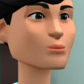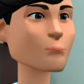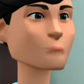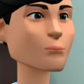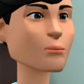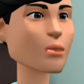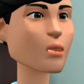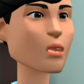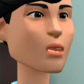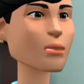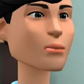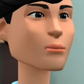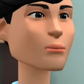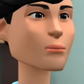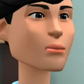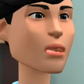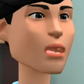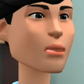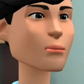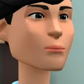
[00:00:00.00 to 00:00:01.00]
Sure,
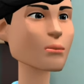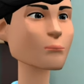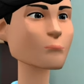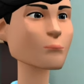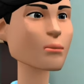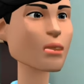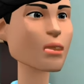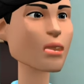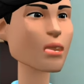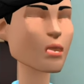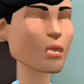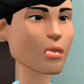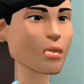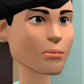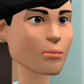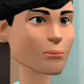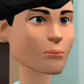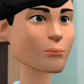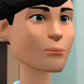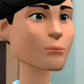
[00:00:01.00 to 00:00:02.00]
it's my pleasure.
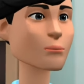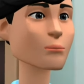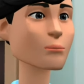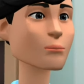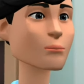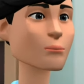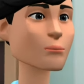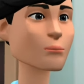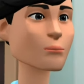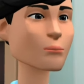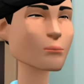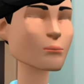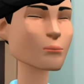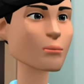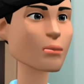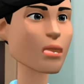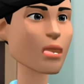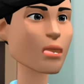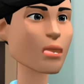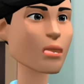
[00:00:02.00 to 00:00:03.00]

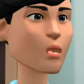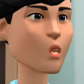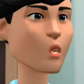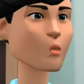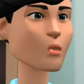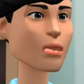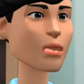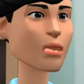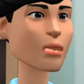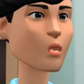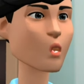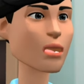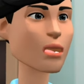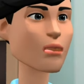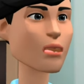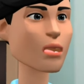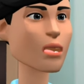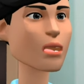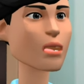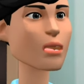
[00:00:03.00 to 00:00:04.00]
Heat exhaustion is one
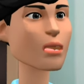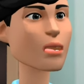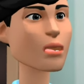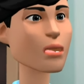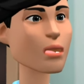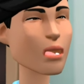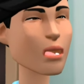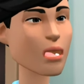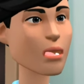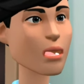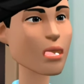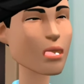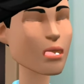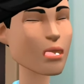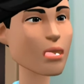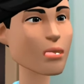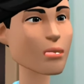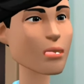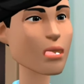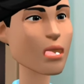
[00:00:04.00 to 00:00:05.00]
of the three
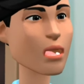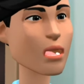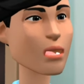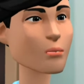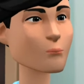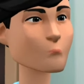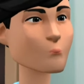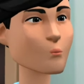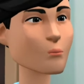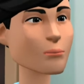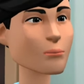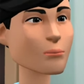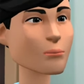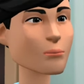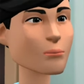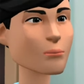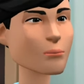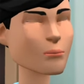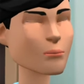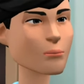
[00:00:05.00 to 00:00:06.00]
heat-related syndromes.
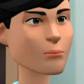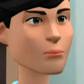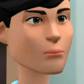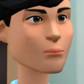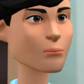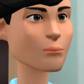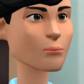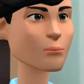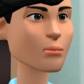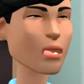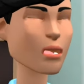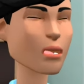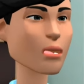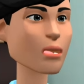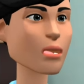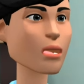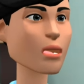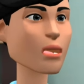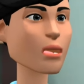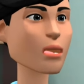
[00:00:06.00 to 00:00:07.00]
It is
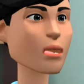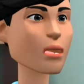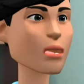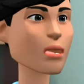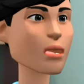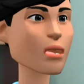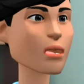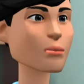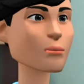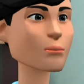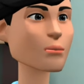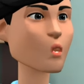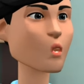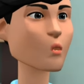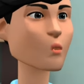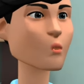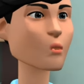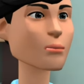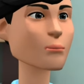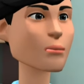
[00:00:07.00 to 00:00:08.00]
a condition
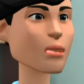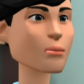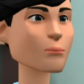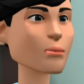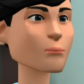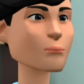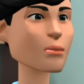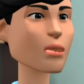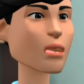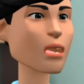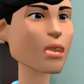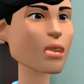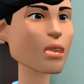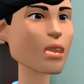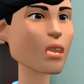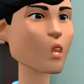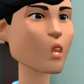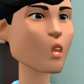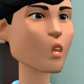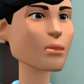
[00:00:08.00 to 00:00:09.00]
whose symptoms may
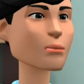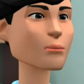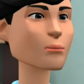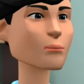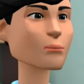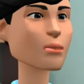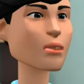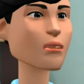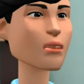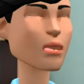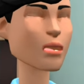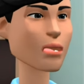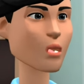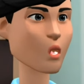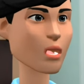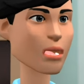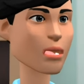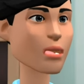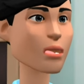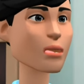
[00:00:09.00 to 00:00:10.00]
include heavy
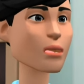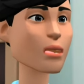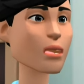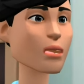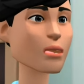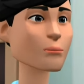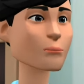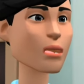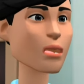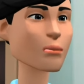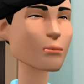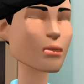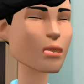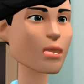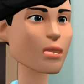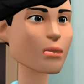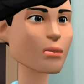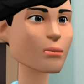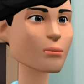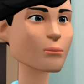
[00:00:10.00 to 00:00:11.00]
sweating and a rapid
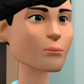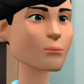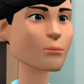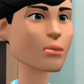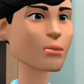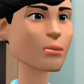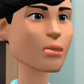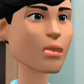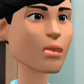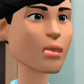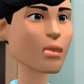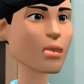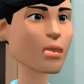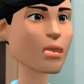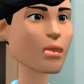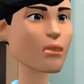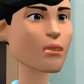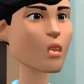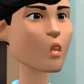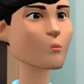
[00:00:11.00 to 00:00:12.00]
pulse, as a
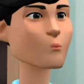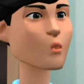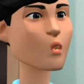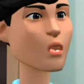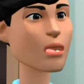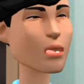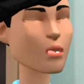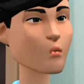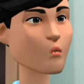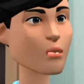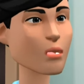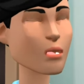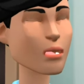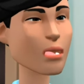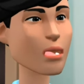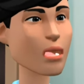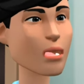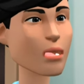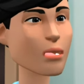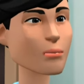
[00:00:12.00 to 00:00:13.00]
result of your body
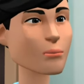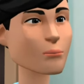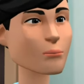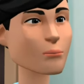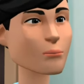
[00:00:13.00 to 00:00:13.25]
overheating.